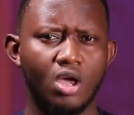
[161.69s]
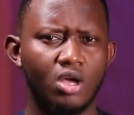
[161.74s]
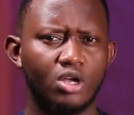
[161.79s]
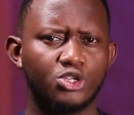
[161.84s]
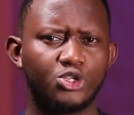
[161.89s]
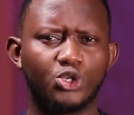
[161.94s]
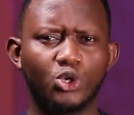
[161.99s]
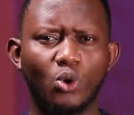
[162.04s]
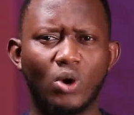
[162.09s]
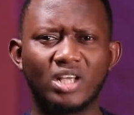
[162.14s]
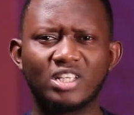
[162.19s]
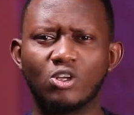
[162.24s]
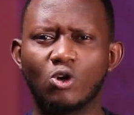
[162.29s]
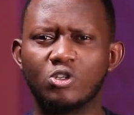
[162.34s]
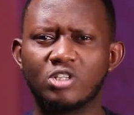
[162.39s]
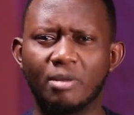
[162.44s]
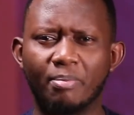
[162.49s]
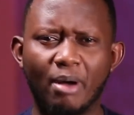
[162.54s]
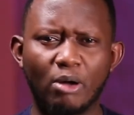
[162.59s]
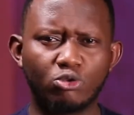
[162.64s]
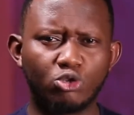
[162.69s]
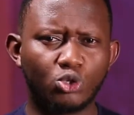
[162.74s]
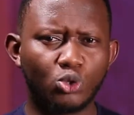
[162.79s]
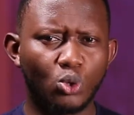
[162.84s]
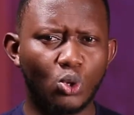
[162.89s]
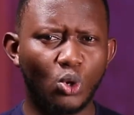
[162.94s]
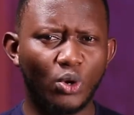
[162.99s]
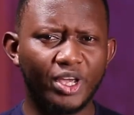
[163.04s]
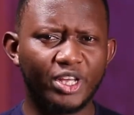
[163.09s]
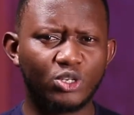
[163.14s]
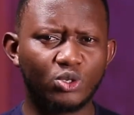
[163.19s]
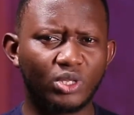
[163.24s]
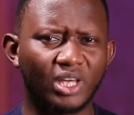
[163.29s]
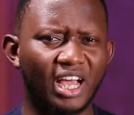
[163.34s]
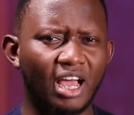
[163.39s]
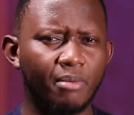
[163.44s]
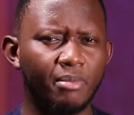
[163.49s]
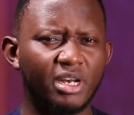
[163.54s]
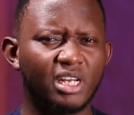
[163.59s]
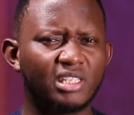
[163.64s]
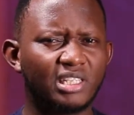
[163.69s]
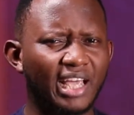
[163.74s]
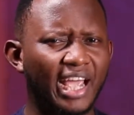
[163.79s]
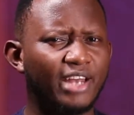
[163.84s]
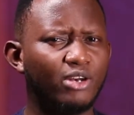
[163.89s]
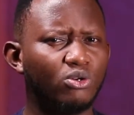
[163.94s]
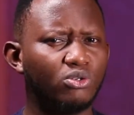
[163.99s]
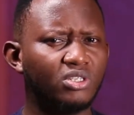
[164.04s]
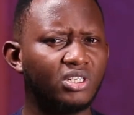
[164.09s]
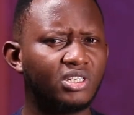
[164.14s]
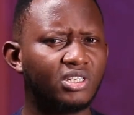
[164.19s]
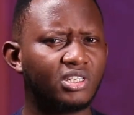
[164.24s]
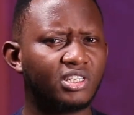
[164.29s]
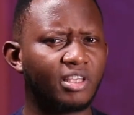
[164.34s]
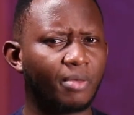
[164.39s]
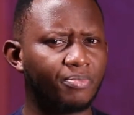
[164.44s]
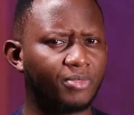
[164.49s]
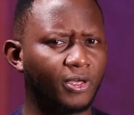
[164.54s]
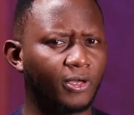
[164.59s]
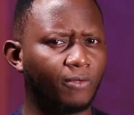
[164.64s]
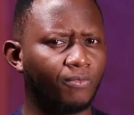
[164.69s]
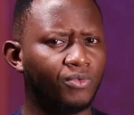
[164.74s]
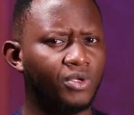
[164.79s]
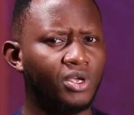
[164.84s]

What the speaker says: So as I was about to go into the cameras, I noticed something.